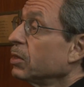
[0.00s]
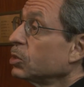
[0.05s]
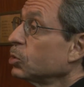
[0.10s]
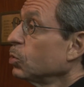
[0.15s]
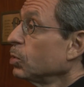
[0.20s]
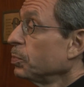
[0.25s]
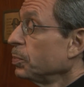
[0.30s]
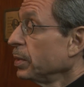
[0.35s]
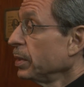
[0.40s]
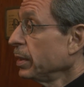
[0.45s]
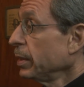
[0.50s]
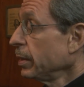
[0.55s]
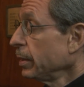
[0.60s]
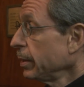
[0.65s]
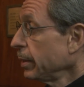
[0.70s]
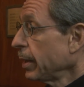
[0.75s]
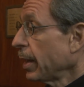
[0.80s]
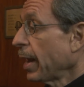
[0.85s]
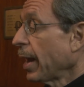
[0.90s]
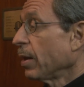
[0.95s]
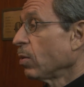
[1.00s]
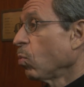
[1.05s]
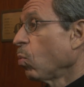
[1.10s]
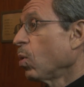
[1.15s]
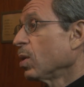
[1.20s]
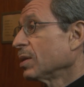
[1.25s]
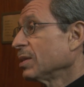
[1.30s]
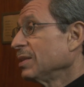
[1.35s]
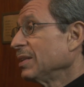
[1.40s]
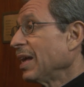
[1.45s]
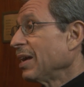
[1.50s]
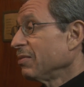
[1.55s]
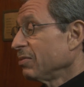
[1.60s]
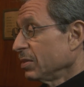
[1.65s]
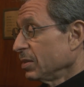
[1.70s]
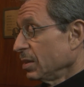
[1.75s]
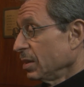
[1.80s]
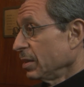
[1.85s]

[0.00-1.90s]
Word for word: this would be at what level?